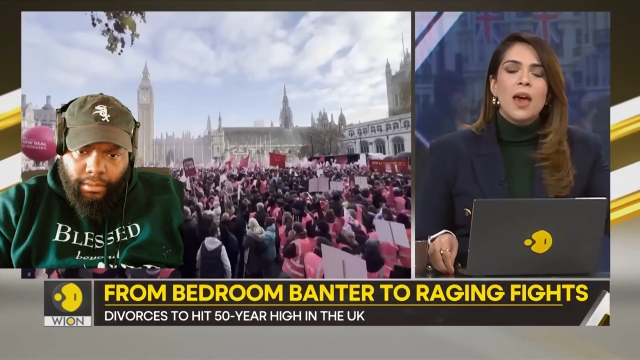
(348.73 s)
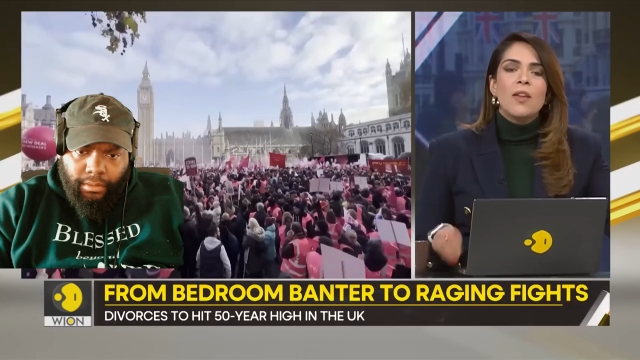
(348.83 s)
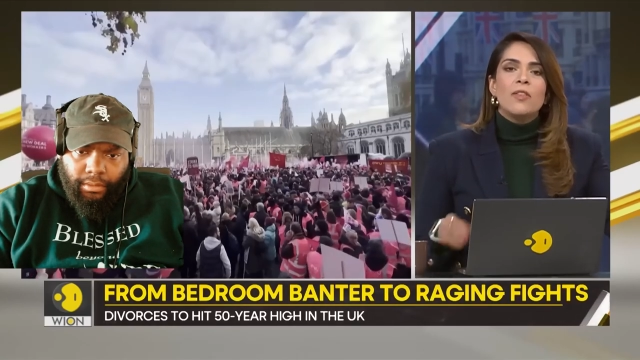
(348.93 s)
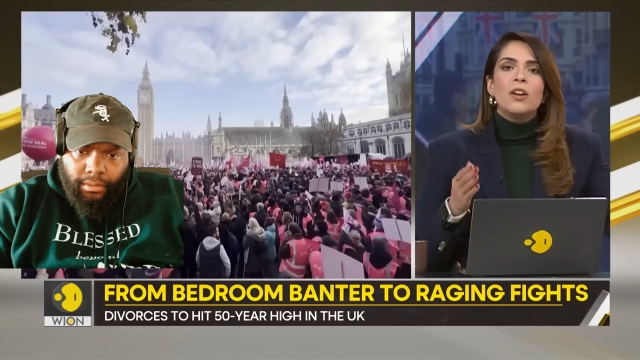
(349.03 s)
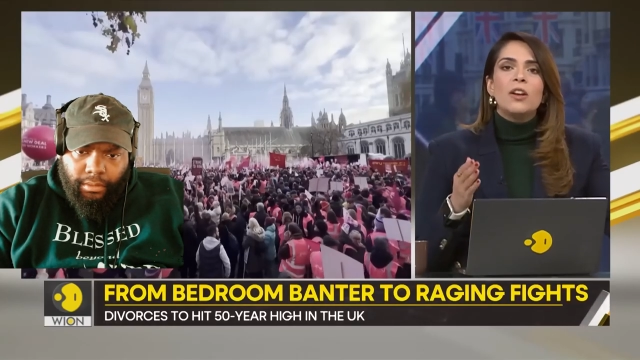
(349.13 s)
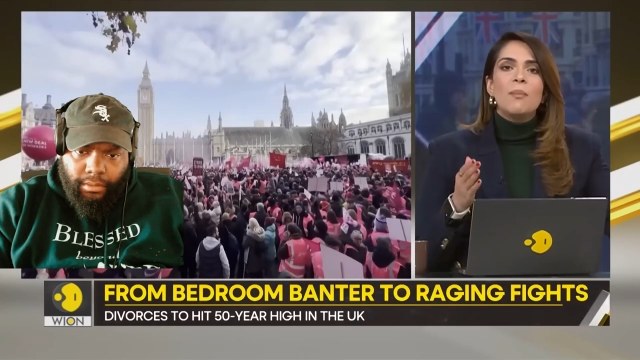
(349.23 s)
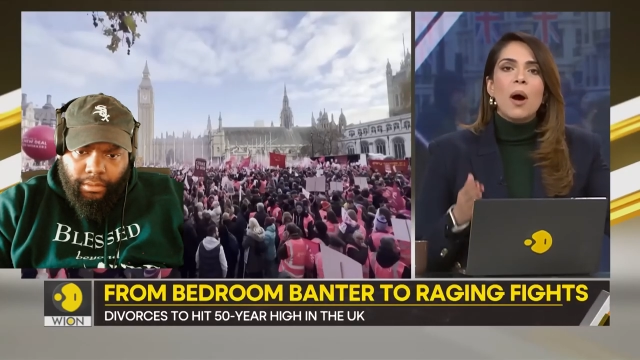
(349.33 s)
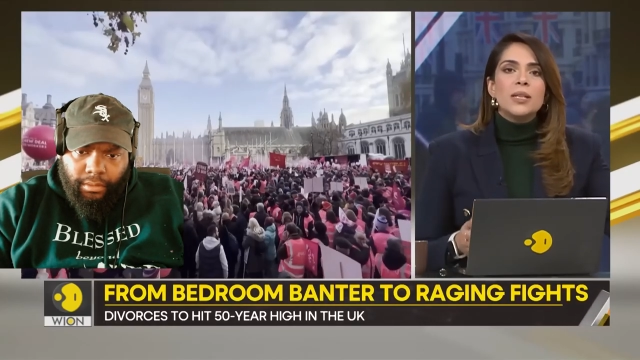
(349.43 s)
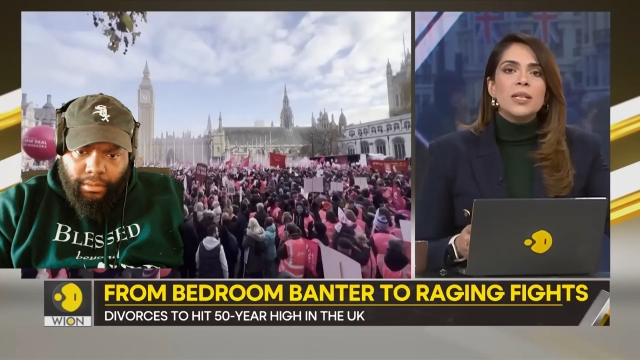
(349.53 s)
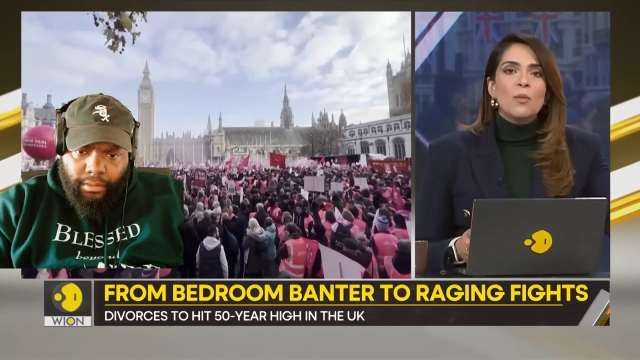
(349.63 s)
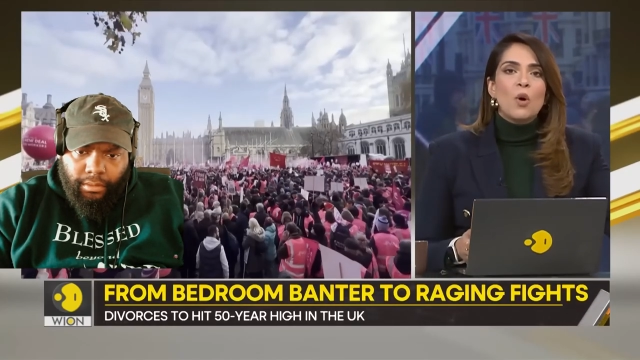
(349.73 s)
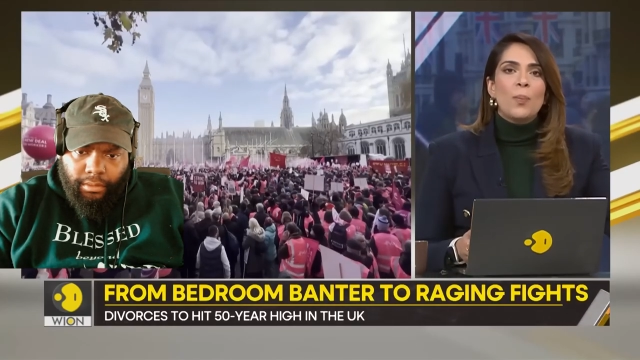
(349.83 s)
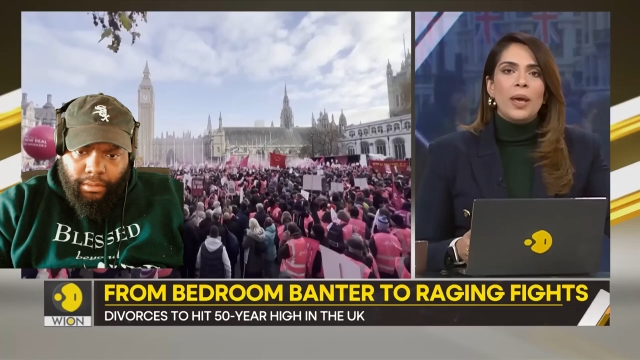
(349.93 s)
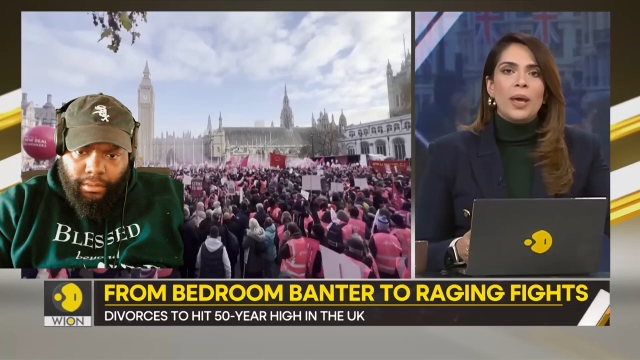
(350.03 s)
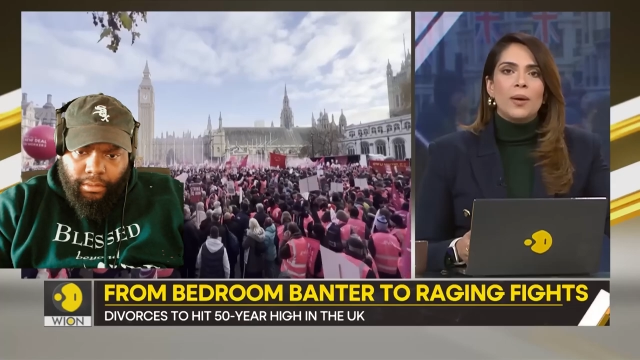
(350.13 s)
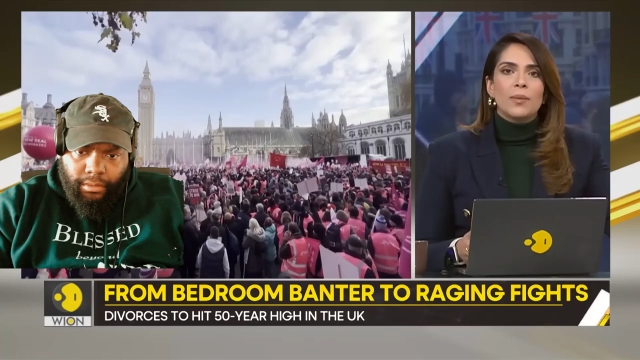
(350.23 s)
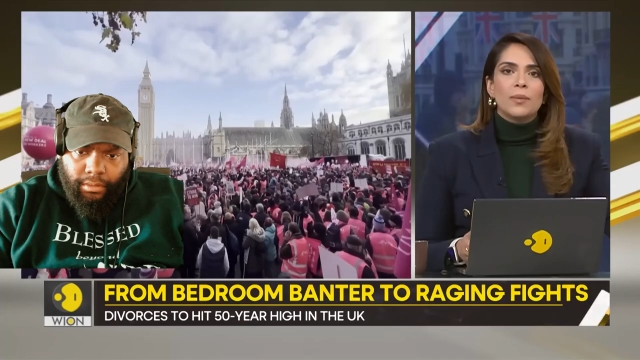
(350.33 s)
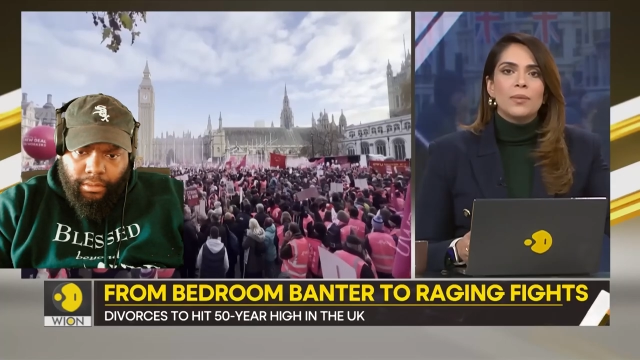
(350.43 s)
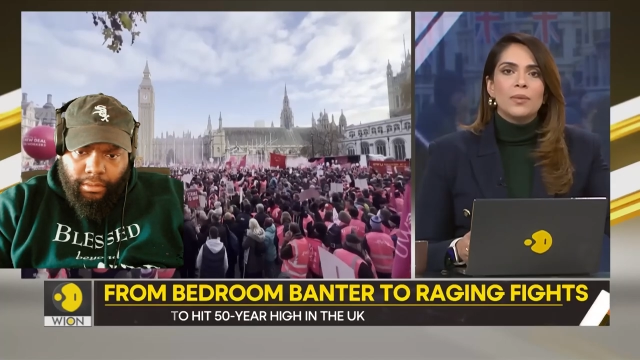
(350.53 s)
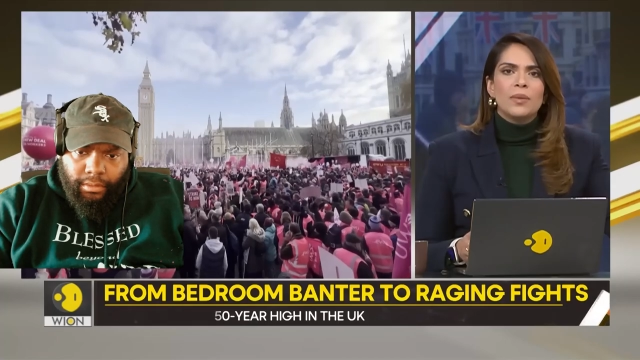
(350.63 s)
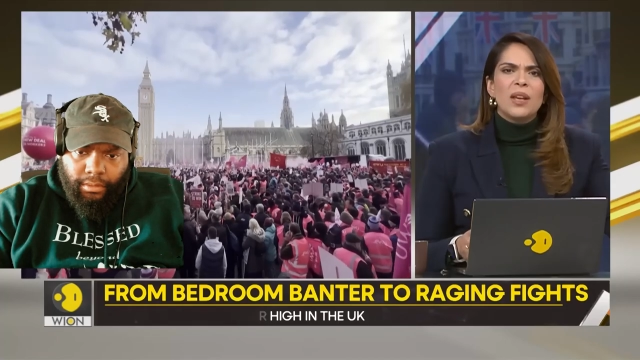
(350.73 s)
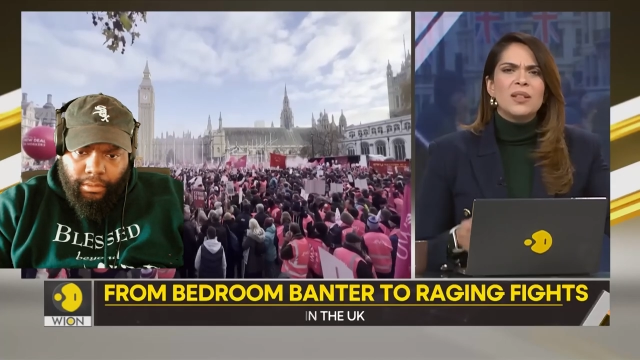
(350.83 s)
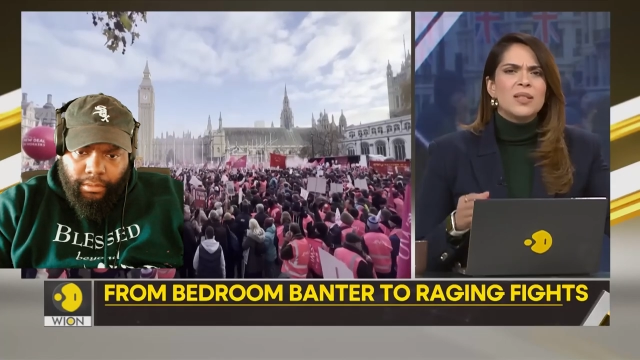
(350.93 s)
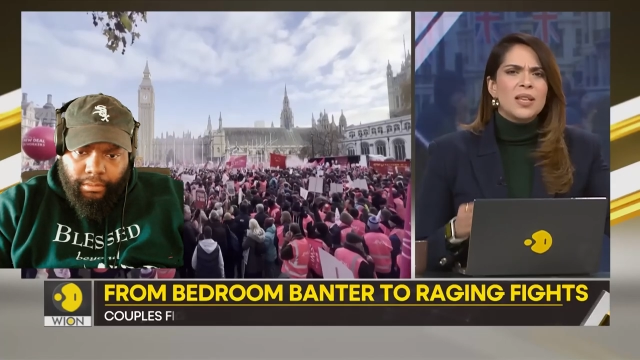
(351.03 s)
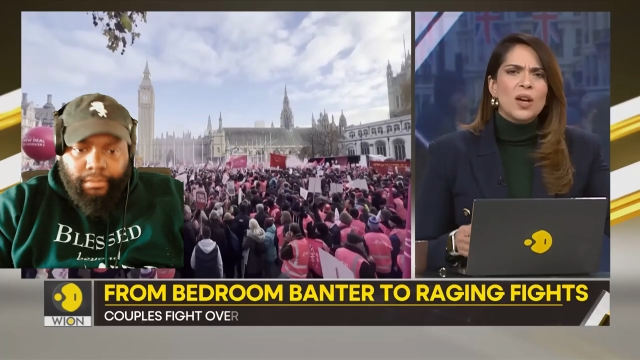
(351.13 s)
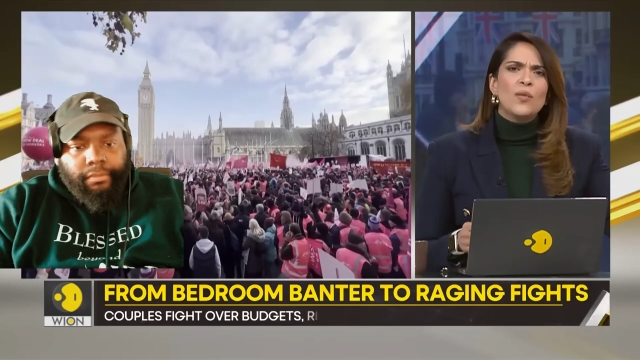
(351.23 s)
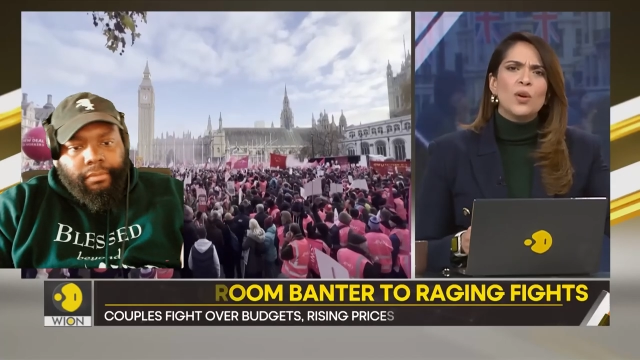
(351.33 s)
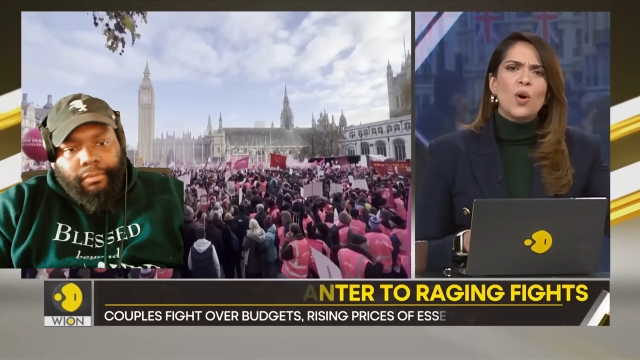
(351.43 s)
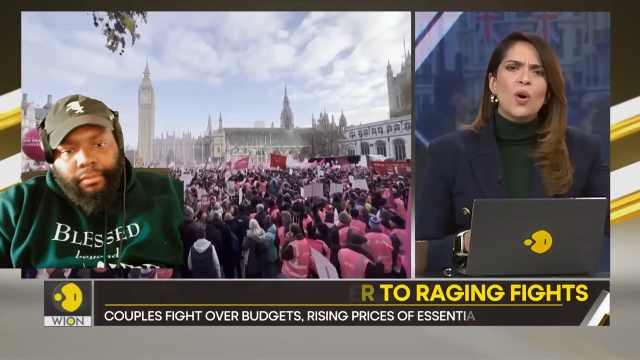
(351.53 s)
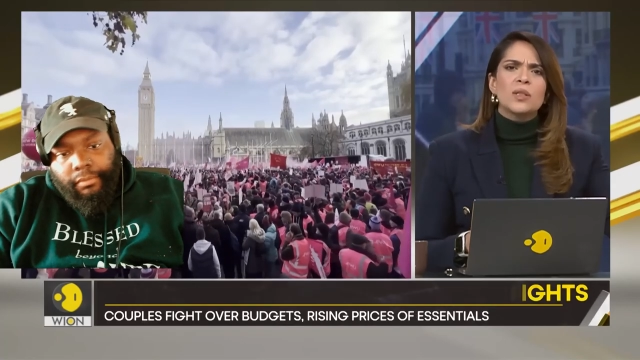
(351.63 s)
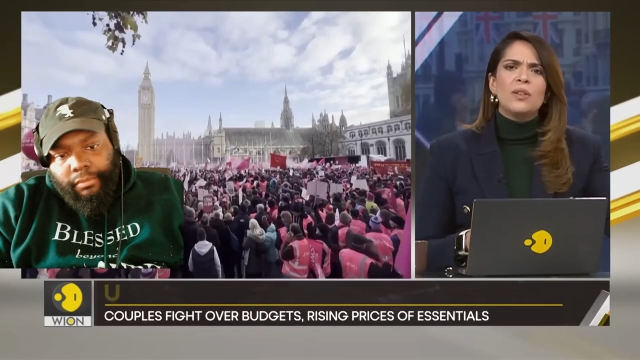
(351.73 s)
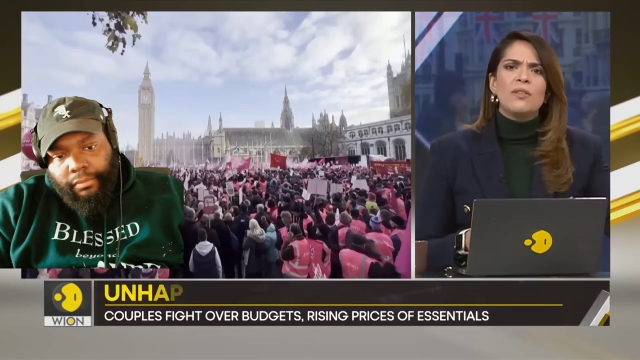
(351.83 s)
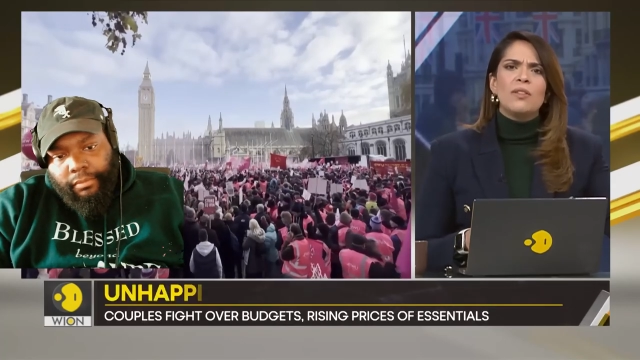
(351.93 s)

Speaker 1: They're demanding more pay. They're sick of the cost of living